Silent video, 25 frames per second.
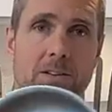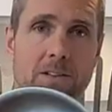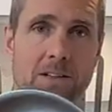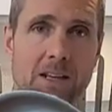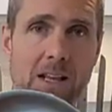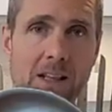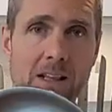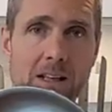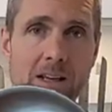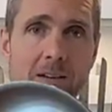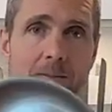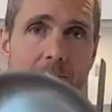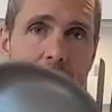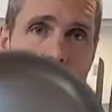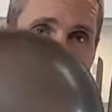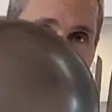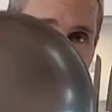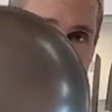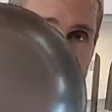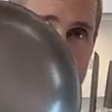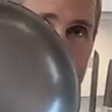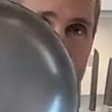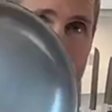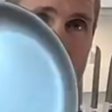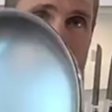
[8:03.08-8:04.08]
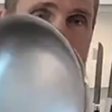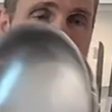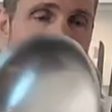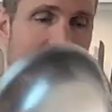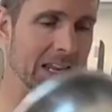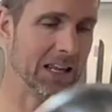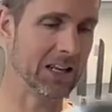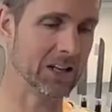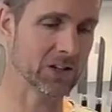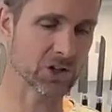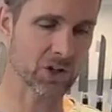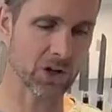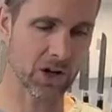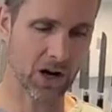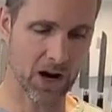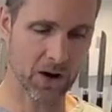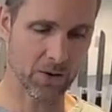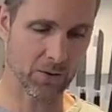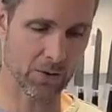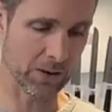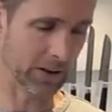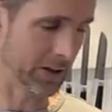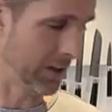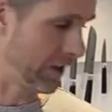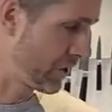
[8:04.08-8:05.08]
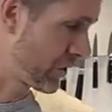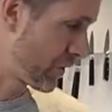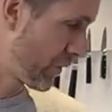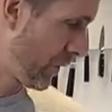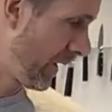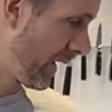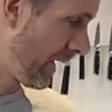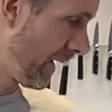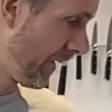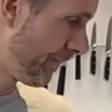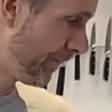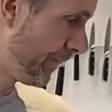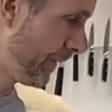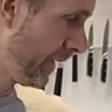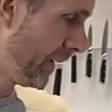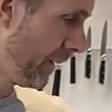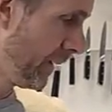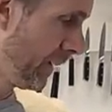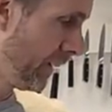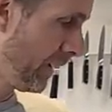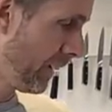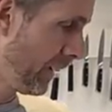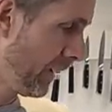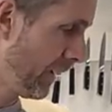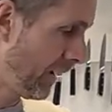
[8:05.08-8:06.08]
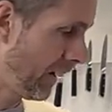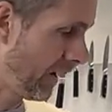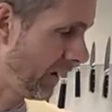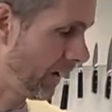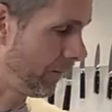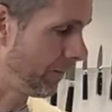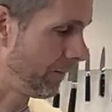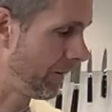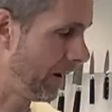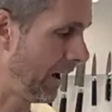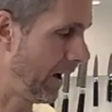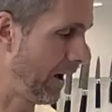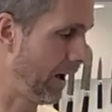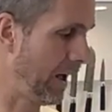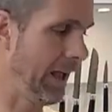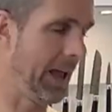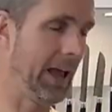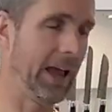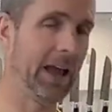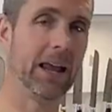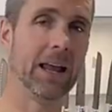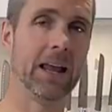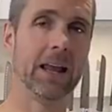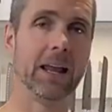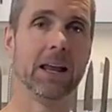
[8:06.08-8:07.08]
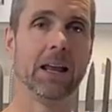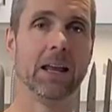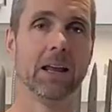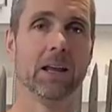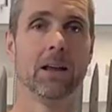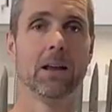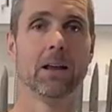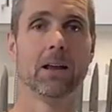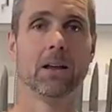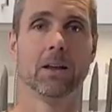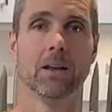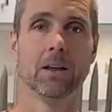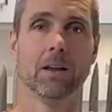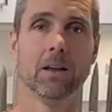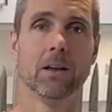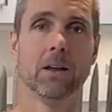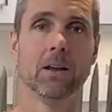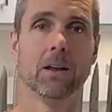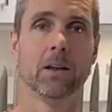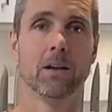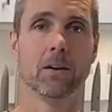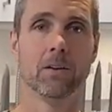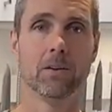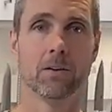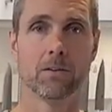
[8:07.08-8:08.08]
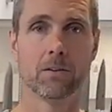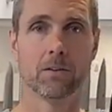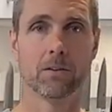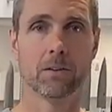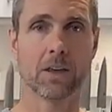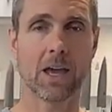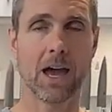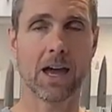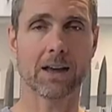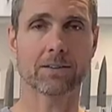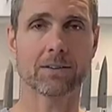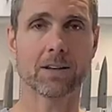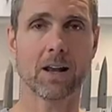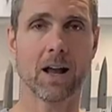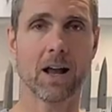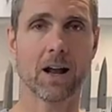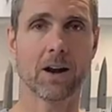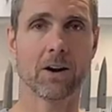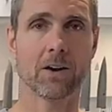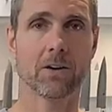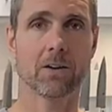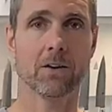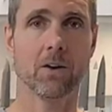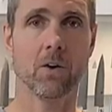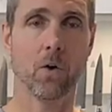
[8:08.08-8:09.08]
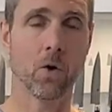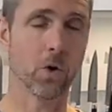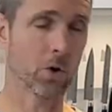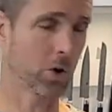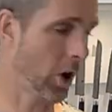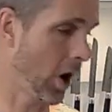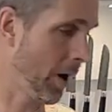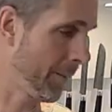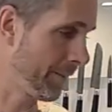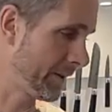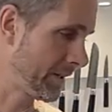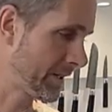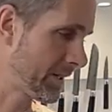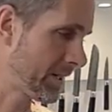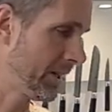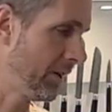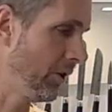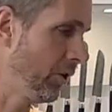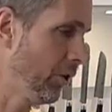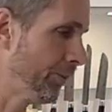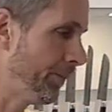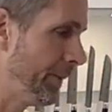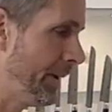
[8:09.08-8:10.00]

skillet, this is a 10 inch, I really enjoy it. Um, a cast iron or carbon steel